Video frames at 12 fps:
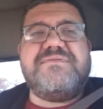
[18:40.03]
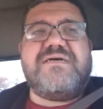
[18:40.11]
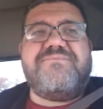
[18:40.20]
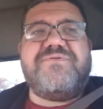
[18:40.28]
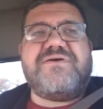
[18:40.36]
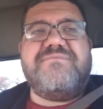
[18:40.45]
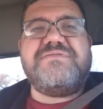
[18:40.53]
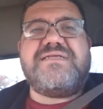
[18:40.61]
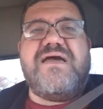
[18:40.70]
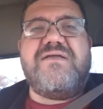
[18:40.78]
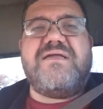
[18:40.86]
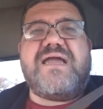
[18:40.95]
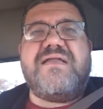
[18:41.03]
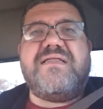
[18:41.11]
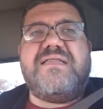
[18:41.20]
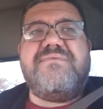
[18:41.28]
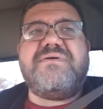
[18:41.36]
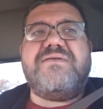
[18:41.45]
up or thumbs down and kind of
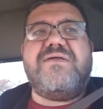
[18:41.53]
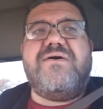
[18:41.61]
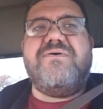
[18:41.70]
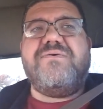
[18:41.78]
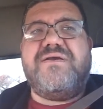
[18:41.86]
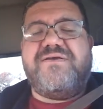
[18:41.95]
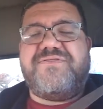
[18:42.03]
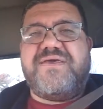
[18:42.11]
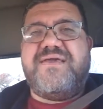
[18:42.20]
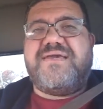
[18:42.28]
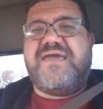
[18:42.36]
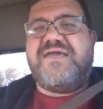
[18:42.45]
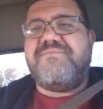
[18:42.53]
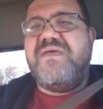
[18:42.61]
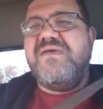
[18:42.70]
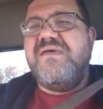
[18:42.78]
let me know what you're thinking.